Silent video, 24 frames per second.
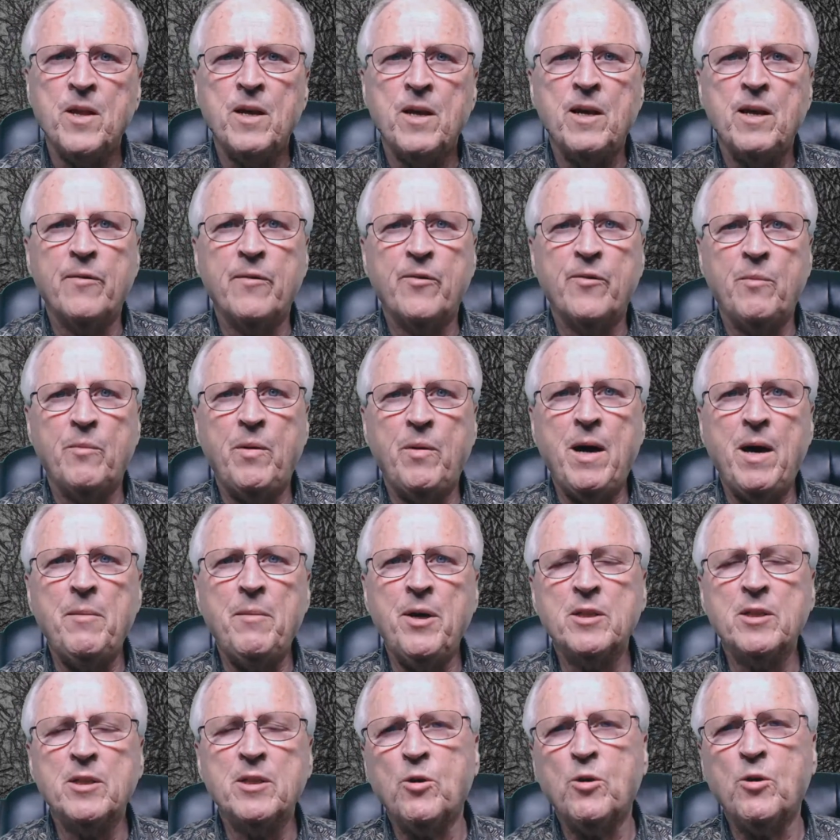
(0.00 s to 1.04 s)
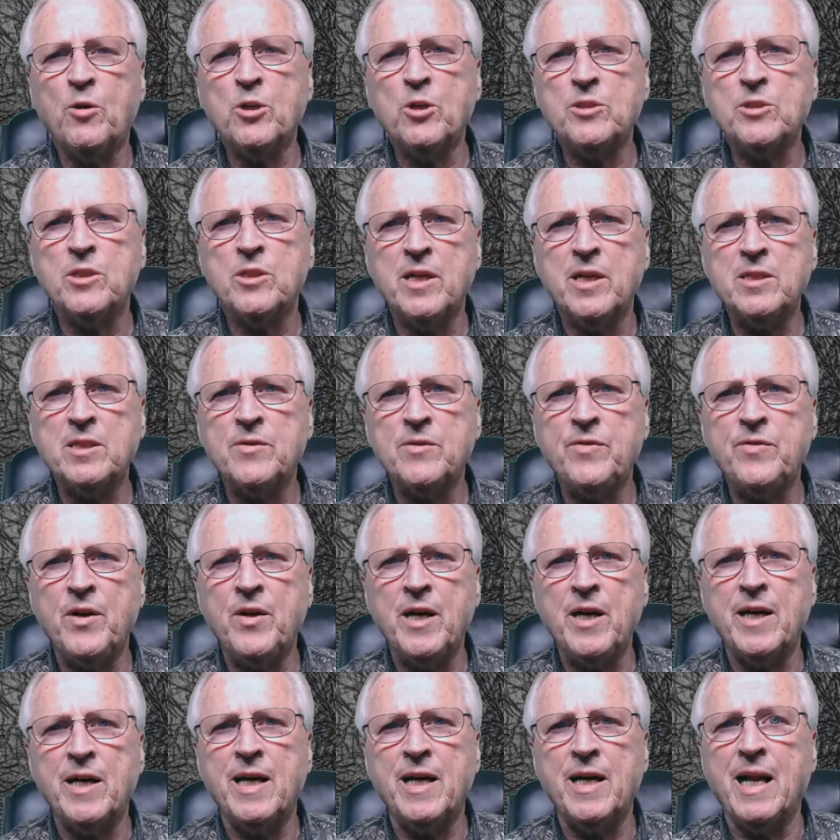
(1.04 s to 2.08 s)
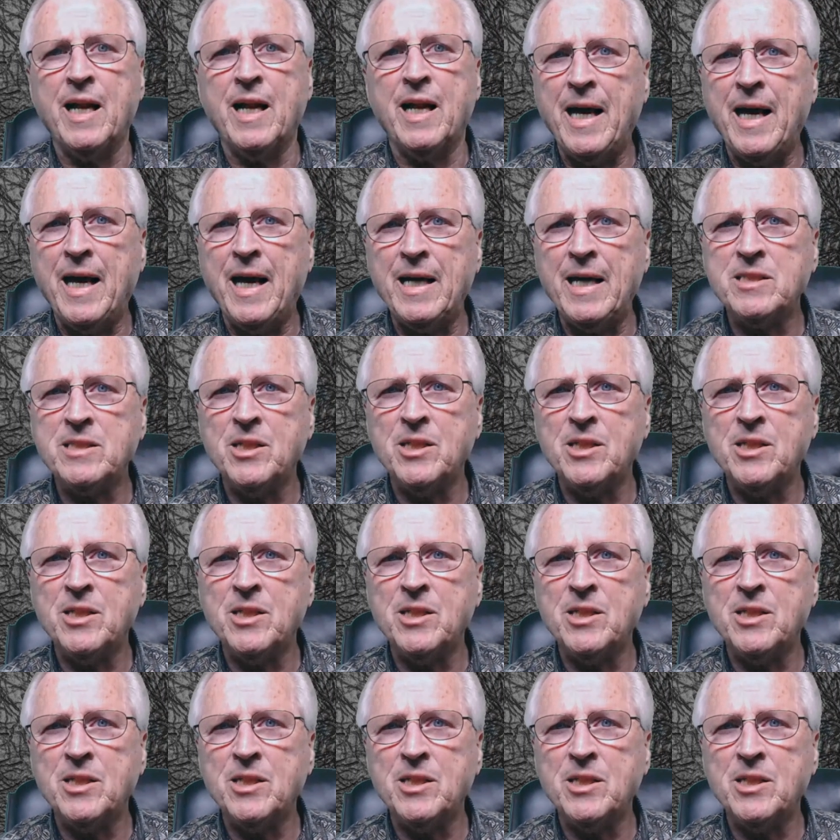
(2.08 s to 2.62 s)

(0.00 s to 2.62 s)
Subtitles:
If Obama is forced to testify and he lies